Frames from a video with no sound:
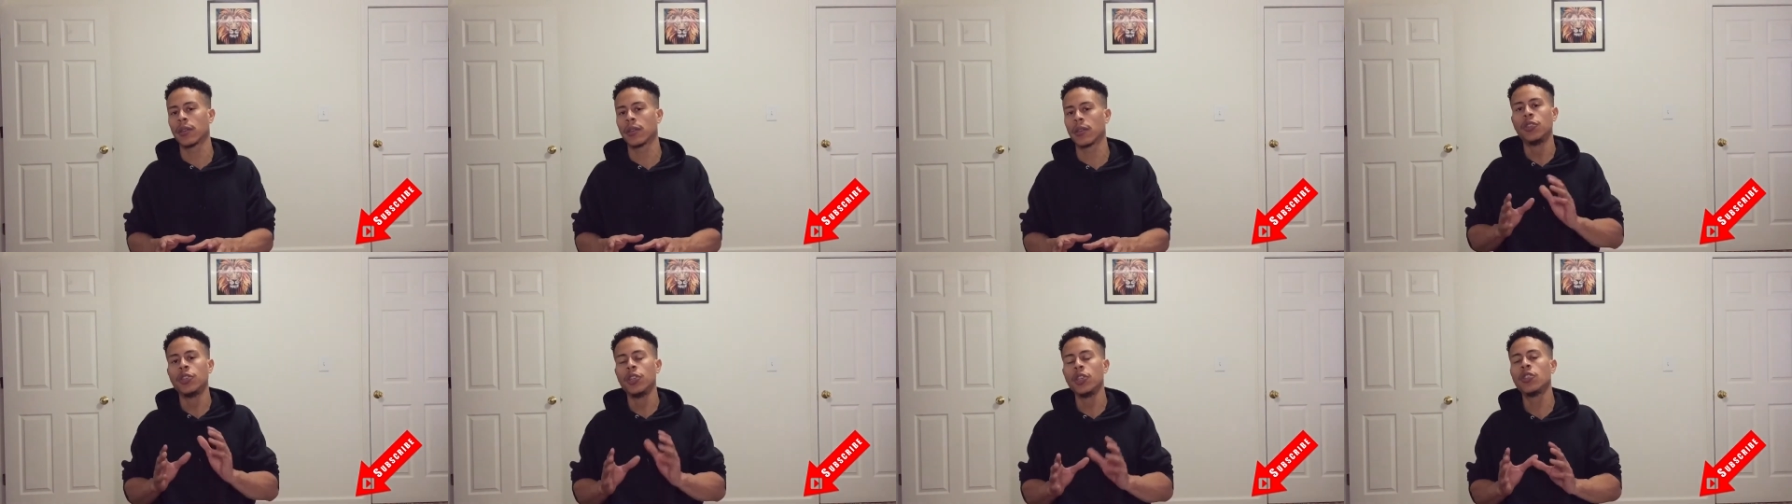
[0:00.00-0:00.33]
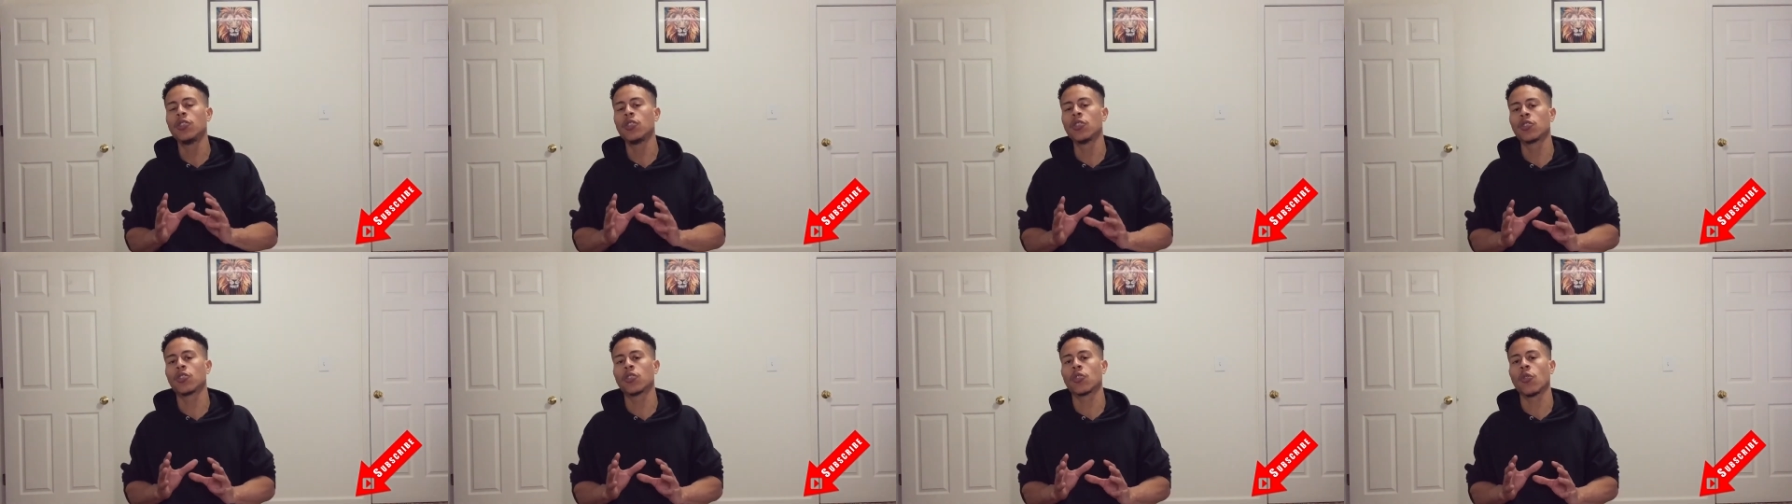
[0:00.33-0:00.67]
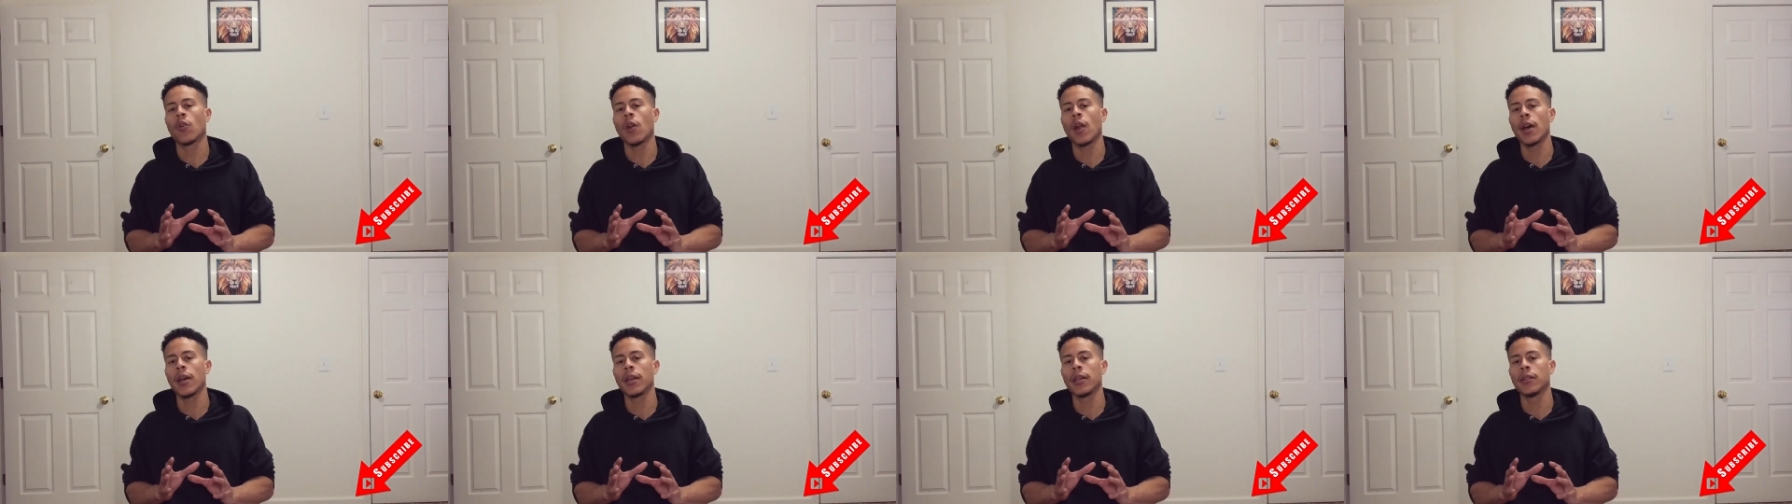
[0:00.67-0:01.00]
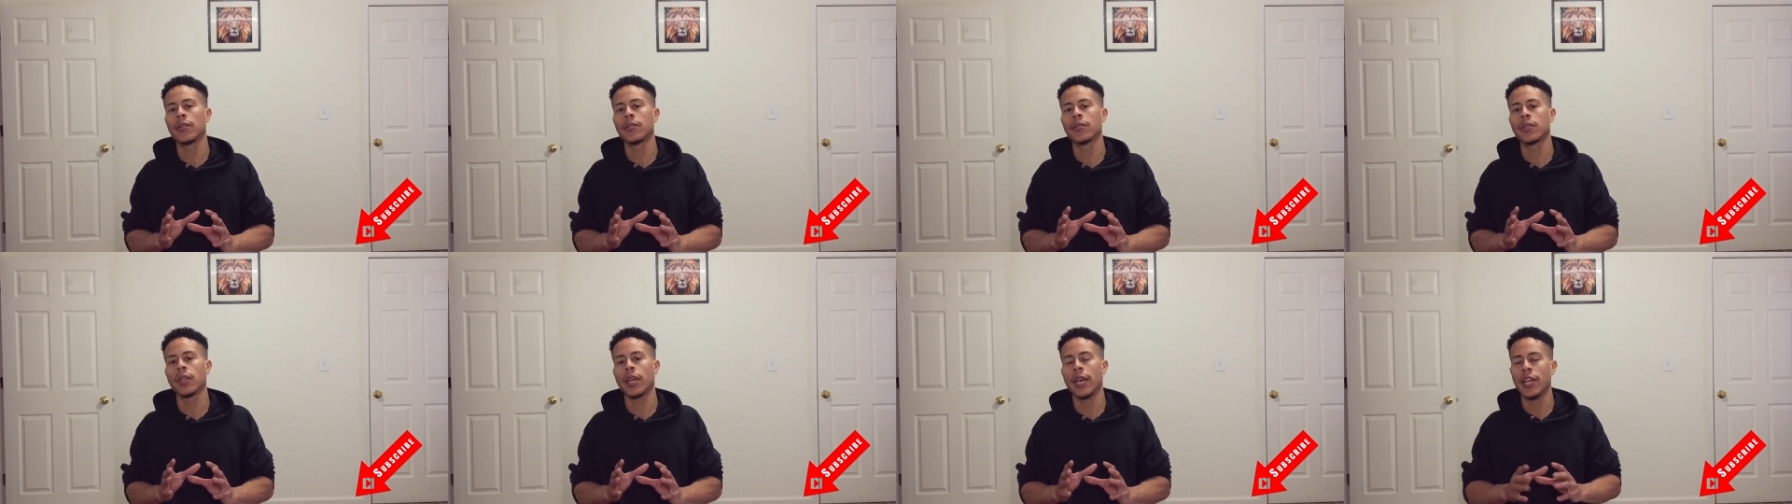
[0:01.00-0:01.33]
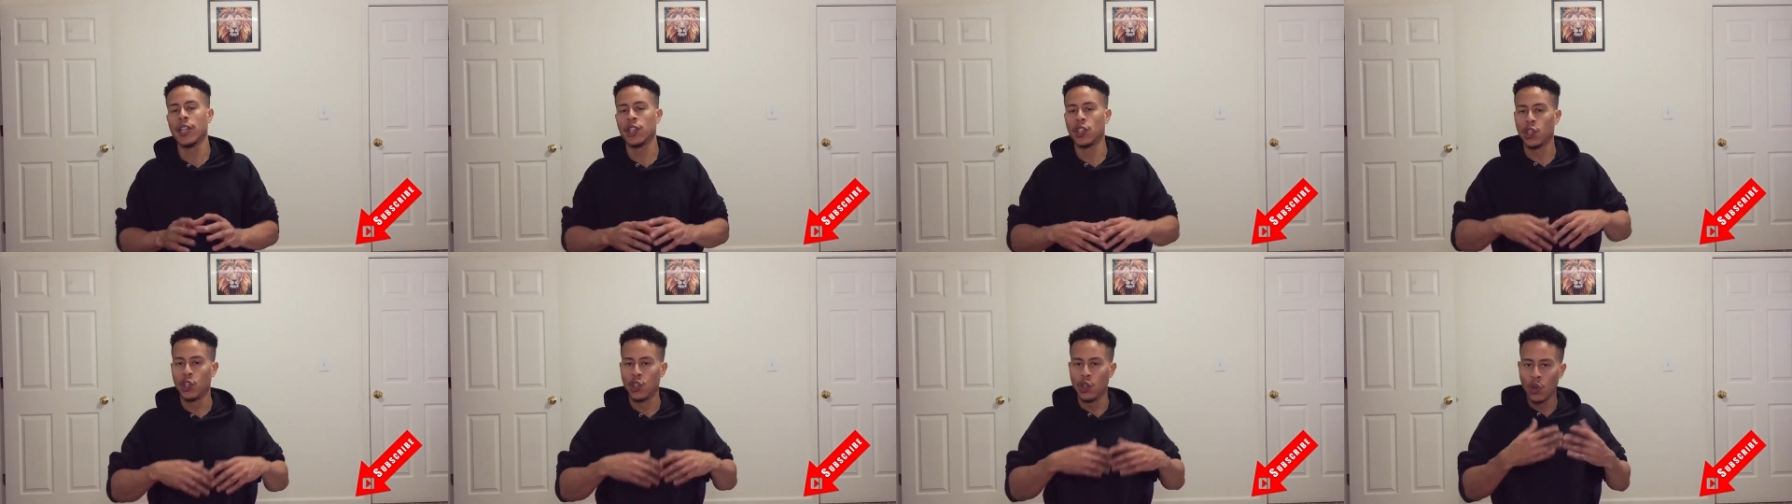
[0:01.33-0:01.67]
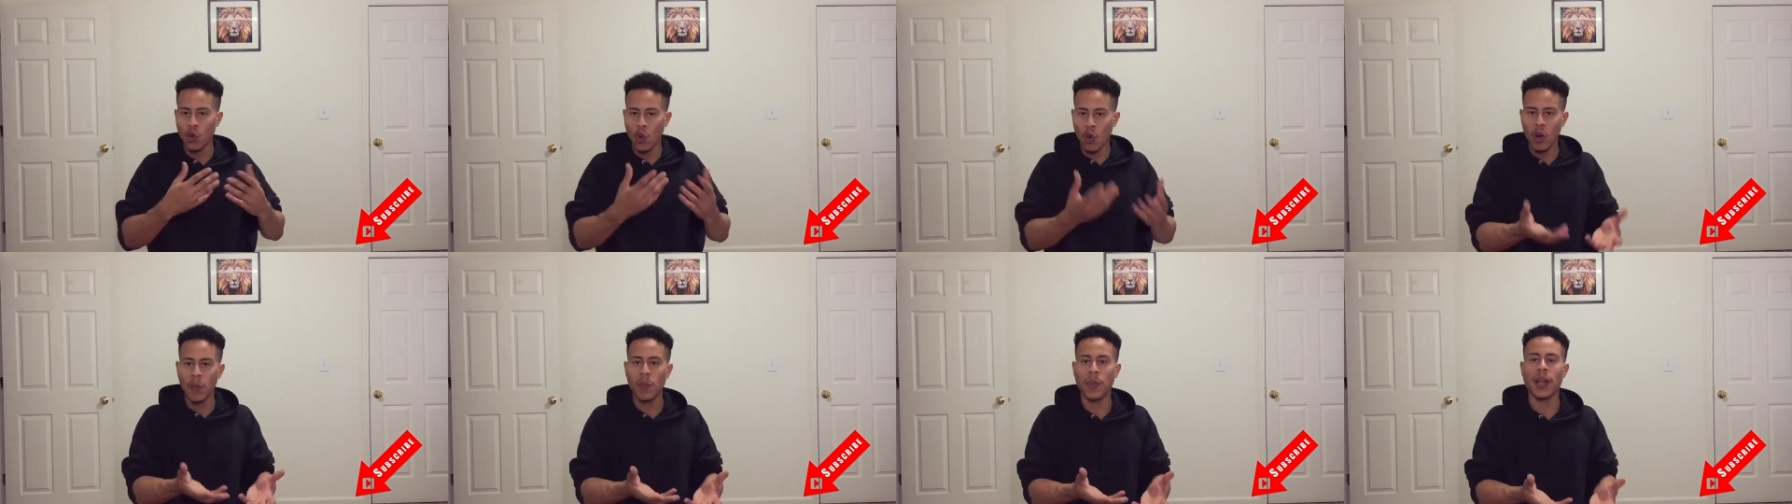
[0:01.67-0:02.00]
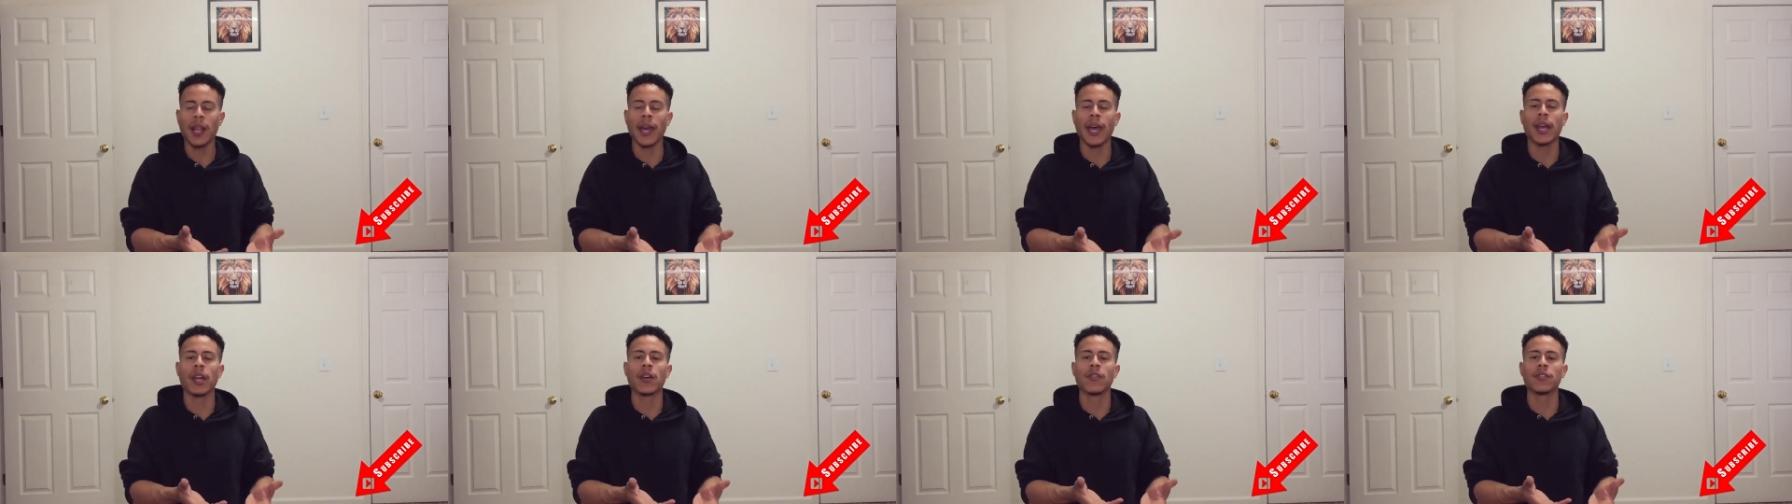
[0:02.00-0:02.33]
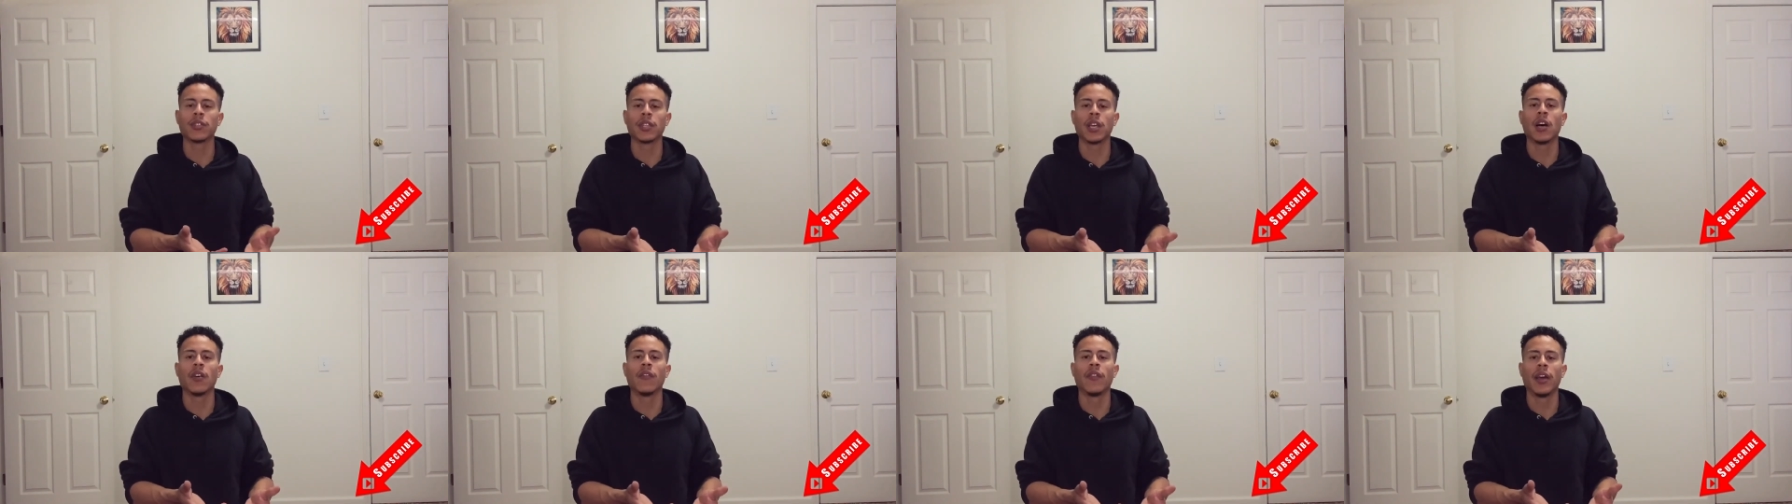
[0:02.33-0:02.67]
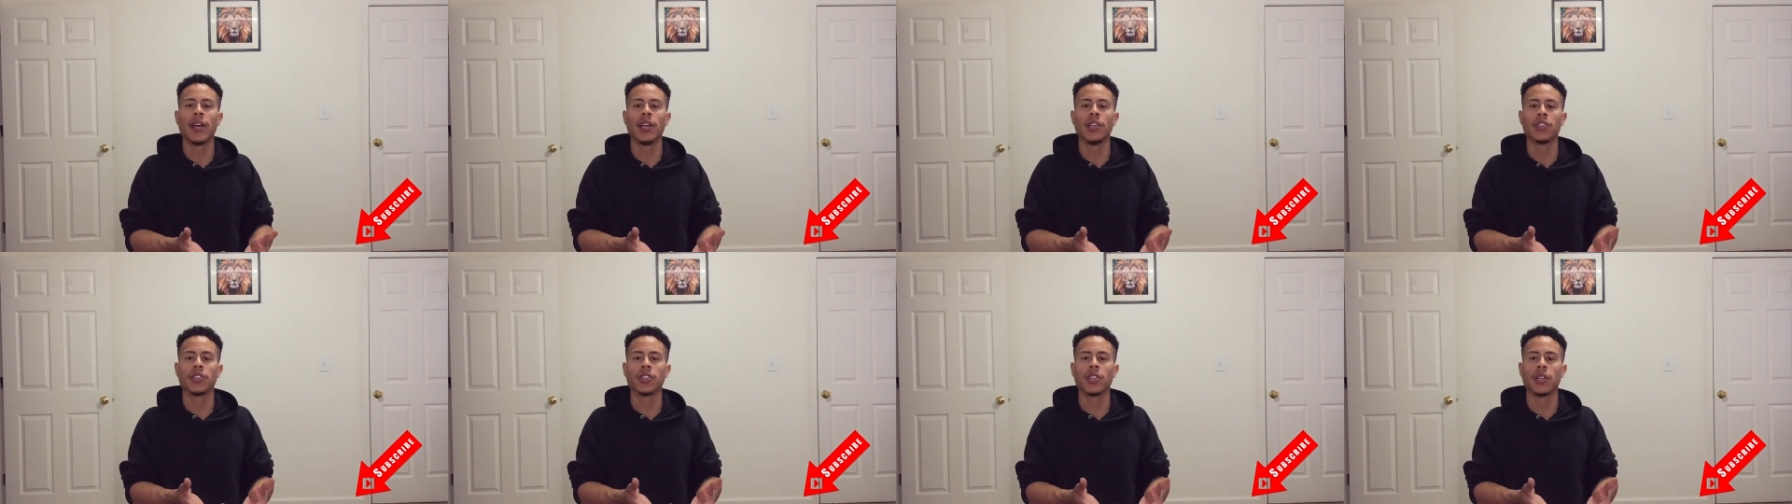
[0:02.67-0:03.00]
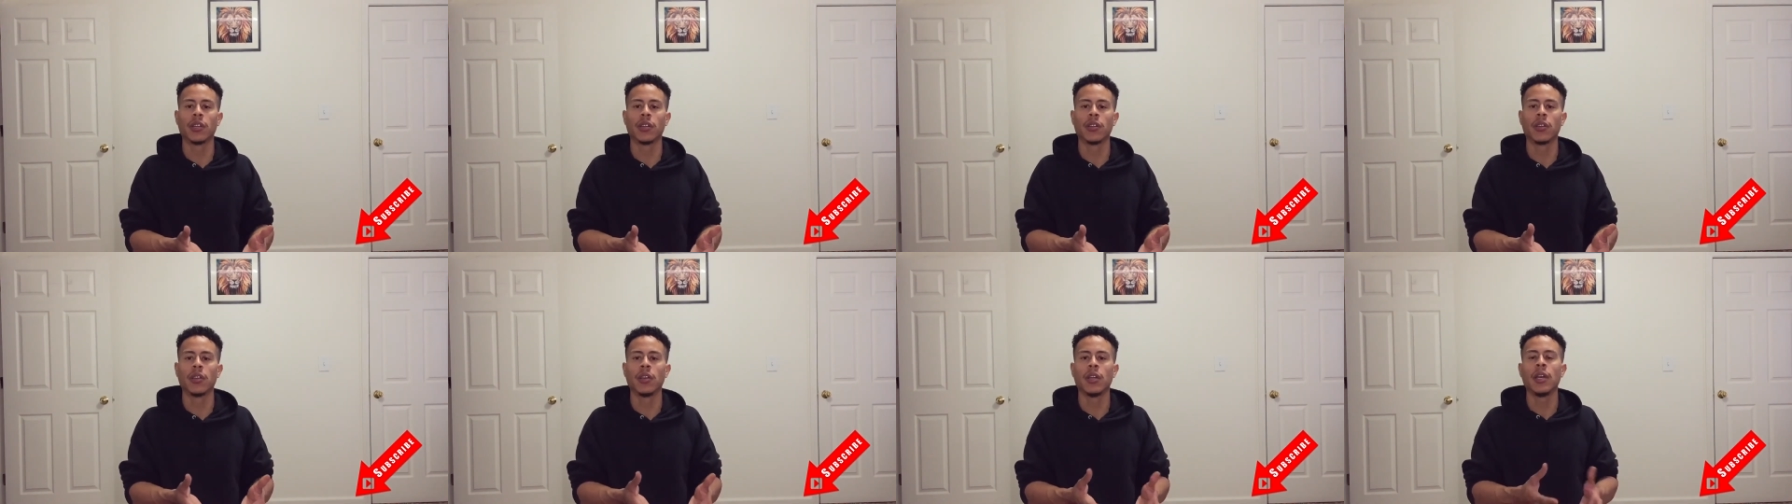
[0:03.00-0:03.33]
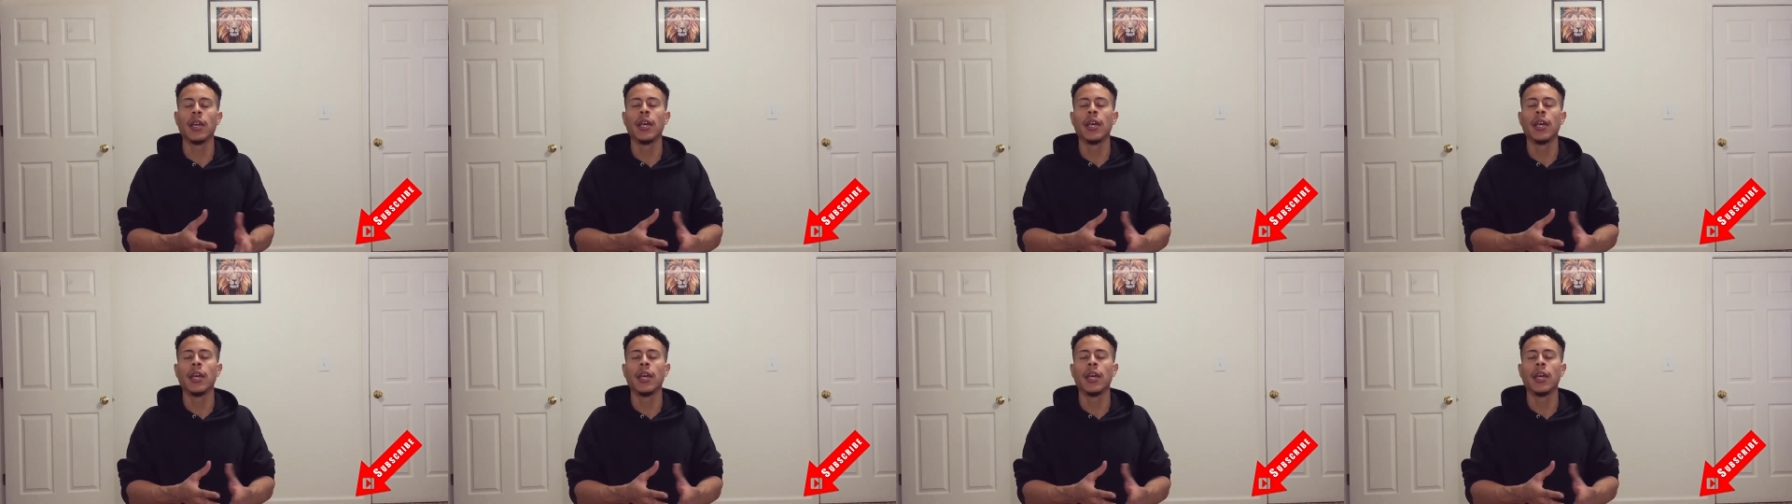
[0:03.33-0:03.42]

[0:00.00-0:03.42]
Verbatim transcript: Jesus Christ is your plan of salvation.